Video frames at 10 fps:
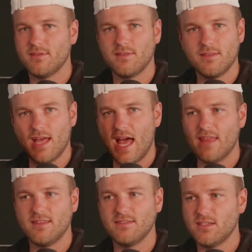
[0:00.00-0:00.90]
had
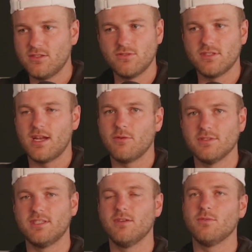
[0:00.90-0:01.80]
these issues that I
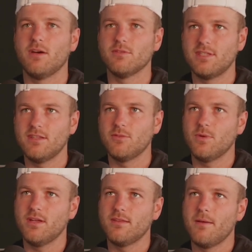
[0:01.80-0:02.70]
was dealing
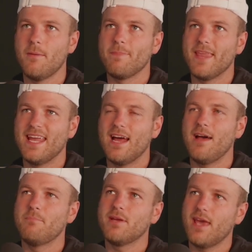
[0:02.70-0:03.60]
with. And I
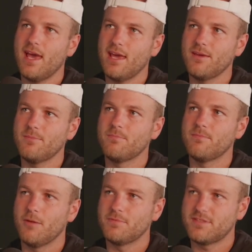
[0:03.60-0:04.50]
became
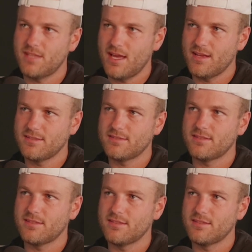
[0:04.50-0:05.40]
obsessed
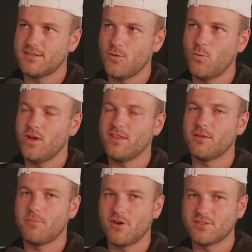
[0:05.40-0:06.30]

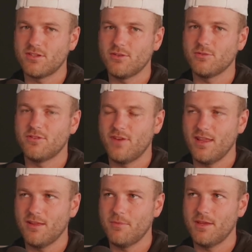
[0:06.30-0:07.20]
with personal
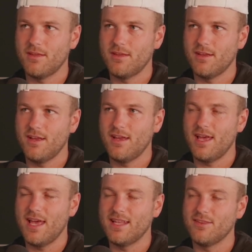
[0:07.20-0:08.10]
development.
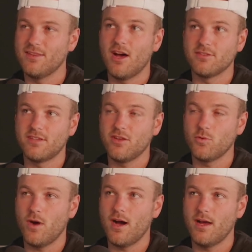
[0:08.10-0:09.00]
And I'll tell you
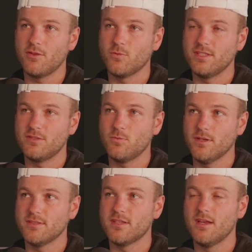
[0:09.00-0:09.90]
why. The reason was